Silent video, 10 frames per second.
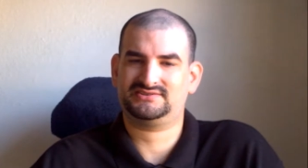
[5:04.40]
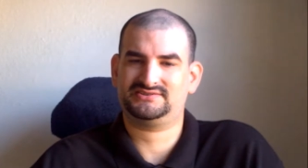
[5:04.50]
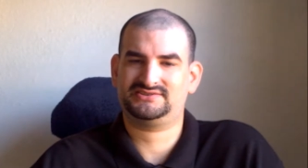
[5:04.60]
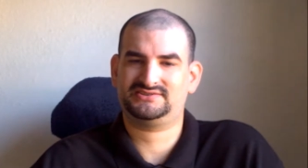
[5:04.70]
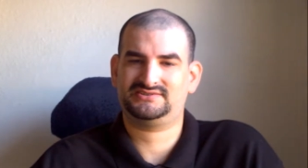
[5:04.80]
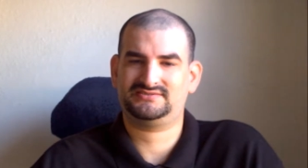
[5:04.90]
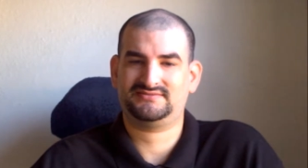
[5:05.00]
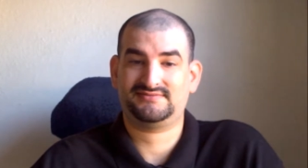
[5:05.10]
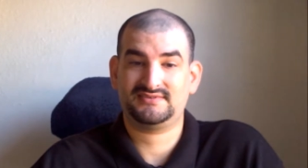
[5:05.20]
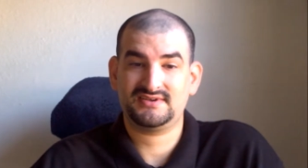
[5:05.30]
church,
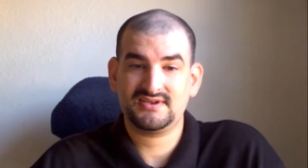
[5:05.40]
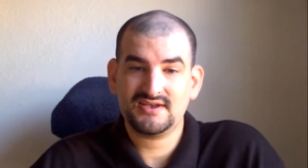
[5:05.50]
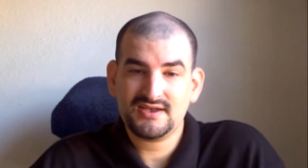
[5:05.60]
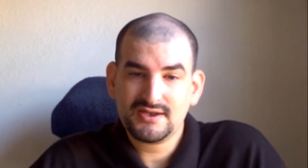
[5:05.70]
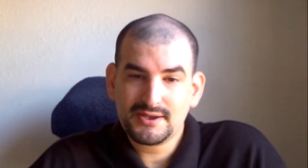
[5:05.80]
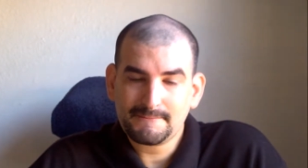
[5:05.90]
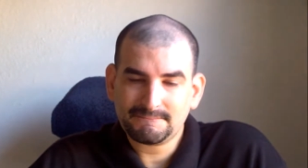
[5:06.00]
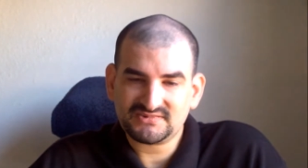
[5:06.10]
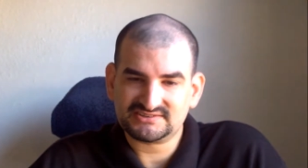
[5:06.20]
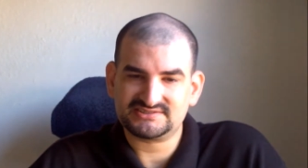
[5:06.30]

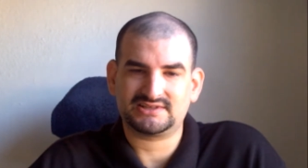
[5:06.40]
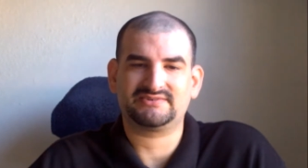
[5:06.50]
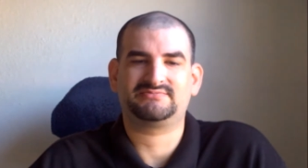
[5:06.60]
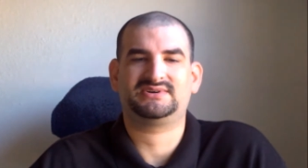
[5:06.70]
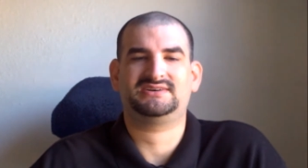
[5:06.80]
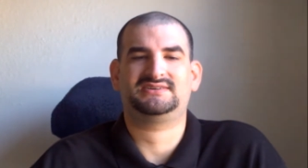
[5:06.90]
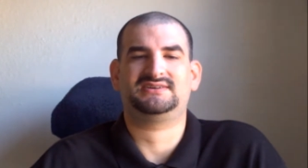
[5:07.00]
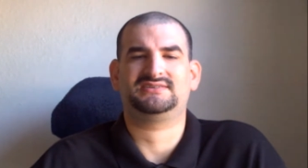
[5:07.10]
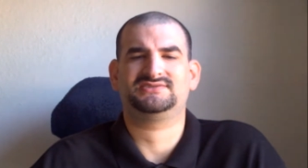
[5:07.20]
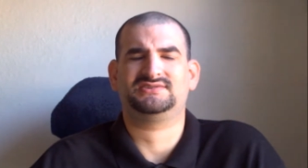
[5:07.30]
Islamic prayer
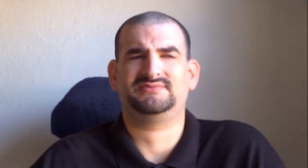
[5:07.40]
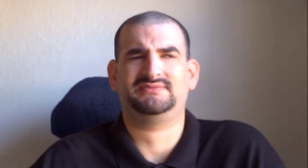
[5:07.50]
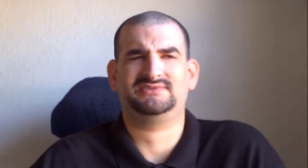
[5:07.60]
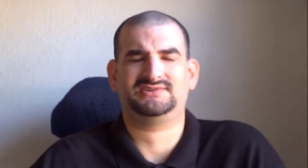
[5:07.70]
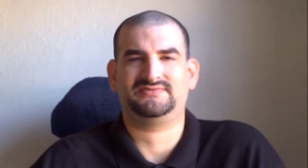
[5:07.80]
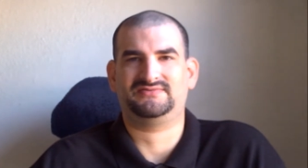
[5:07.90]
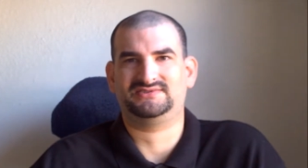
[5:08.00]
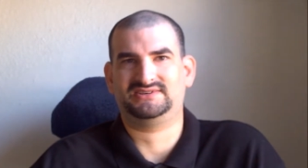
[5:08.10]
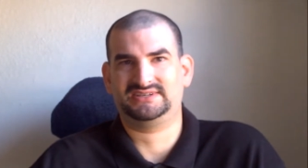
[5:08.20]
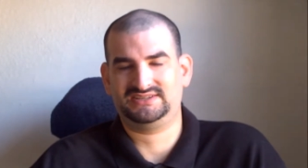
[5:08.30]
hall, so maybe someone
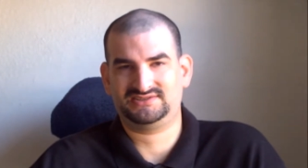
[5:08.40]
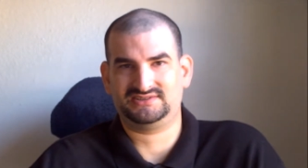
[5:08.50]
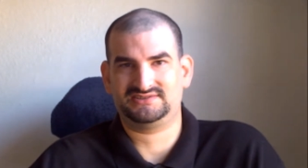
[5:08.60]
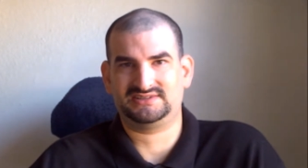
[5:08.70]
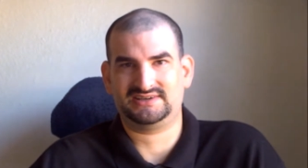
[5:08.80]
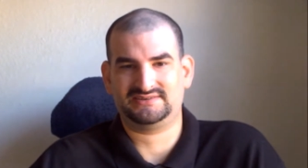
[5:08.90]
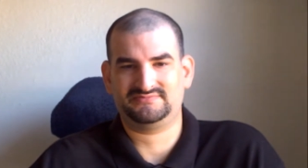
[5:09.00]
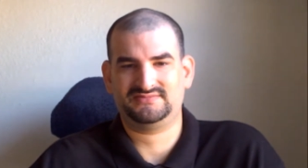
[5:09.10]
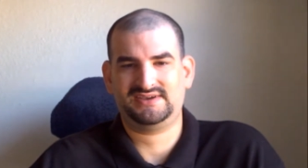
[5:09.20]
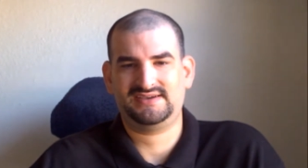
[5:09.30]
was against Islam.